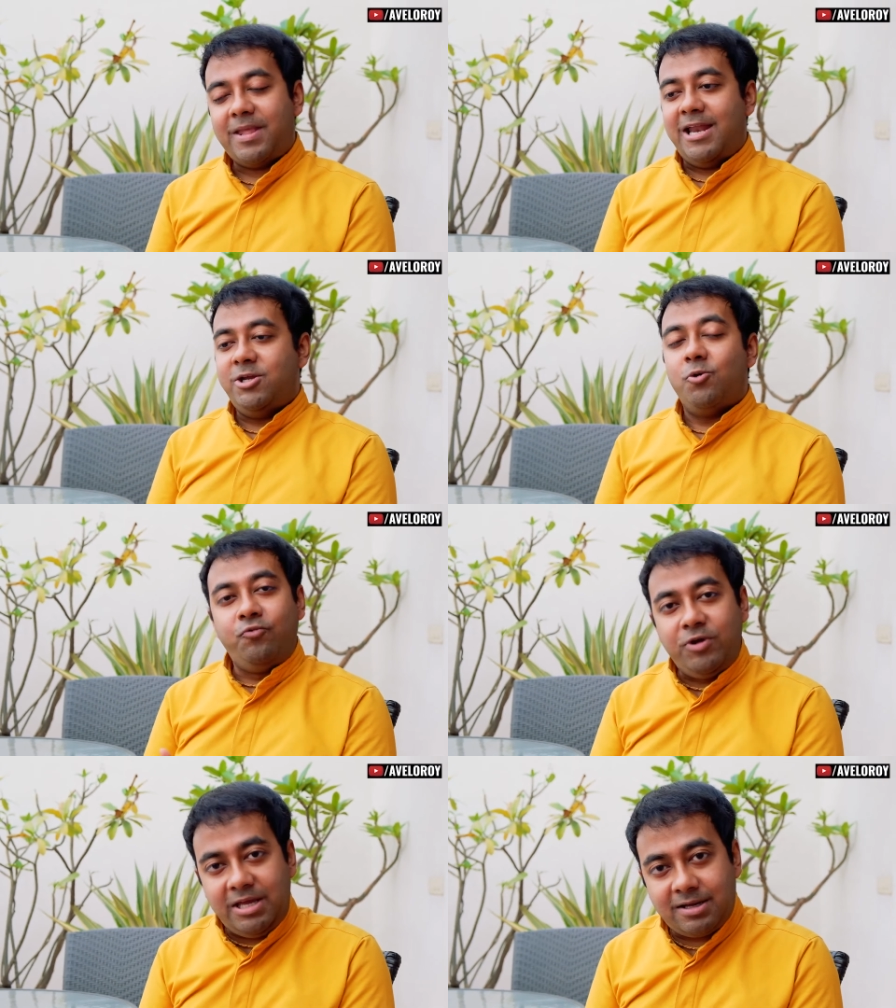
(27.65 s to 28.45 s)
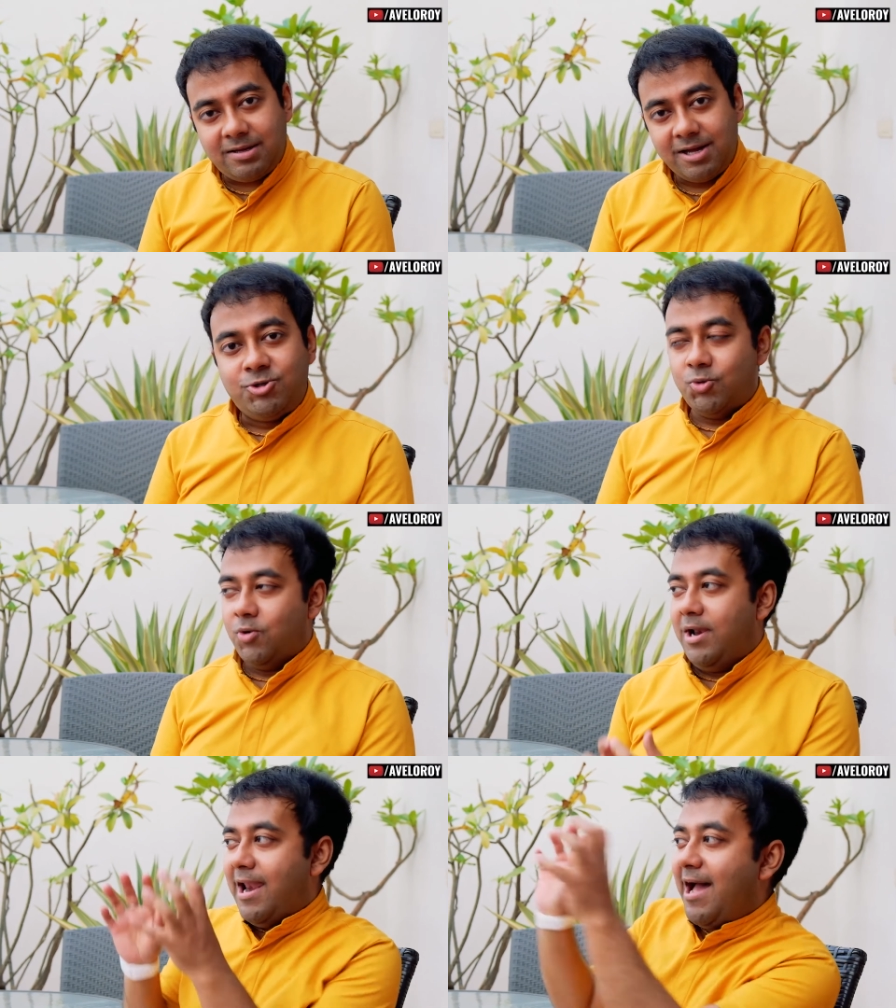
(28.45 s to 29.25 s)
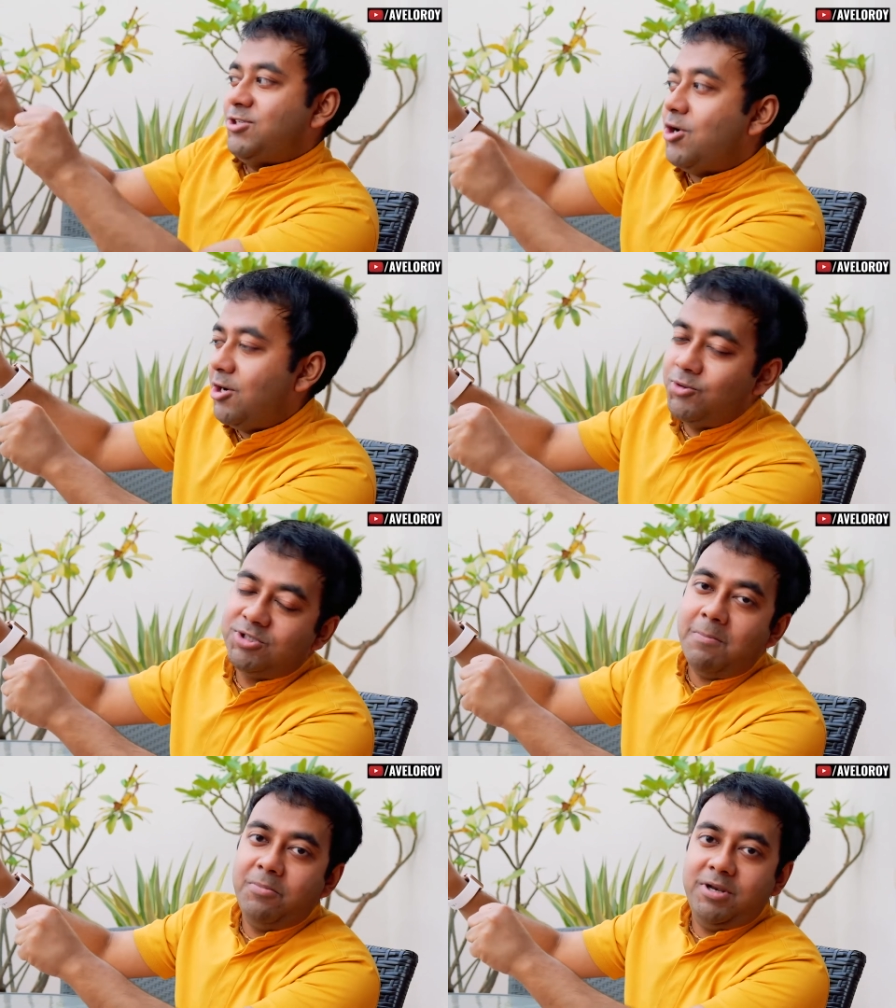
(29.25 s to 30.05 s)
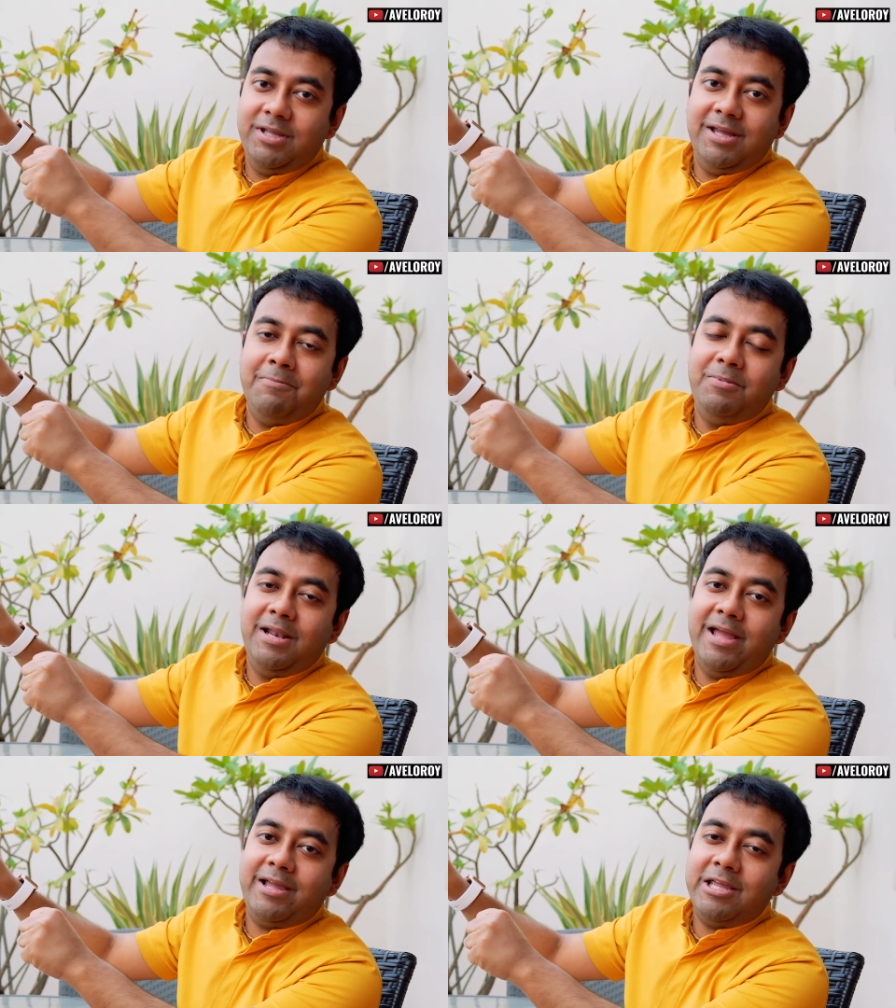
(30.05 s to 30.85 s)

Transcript: and you're weak to latch on to somebody and be like,